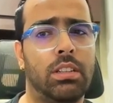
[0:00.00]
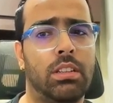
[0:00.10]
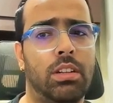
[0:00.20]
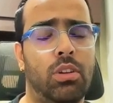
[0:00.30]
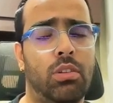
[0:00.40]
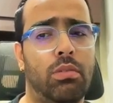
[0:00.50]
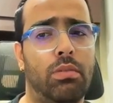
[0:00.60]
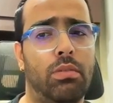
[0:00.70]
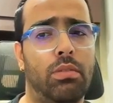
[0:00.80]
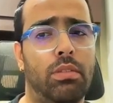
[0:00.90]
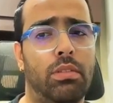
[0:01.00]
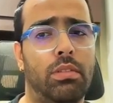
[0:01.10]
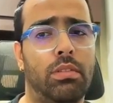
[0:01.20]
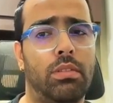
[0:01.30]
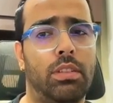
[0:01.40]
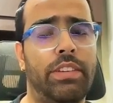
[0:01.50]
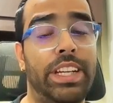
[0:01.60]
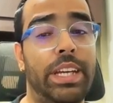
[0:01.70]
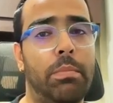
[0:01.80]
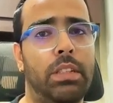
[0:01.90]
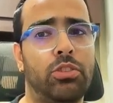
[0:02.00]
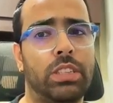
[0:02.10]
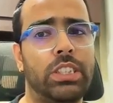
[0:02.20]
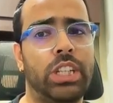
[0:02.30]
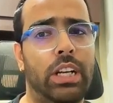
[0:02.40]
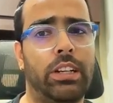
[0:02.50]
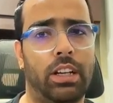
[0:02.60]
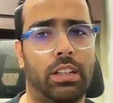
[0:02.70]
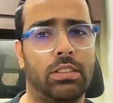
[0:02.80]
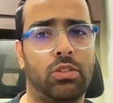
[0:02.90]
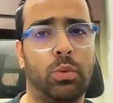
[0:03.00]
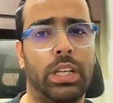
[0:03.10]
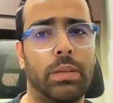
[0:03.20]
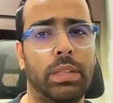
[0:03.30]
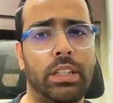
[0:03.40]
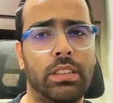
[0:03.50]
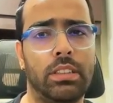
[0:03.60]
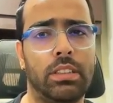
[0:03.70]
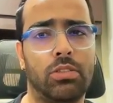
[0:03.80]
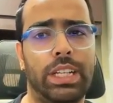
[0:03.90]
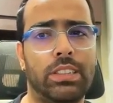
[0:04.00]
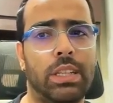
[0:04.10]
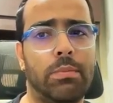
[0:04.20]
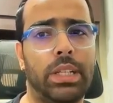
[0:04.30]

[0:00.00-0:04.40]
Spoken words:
the variables to the child class. So what I mean is, so let's say I'm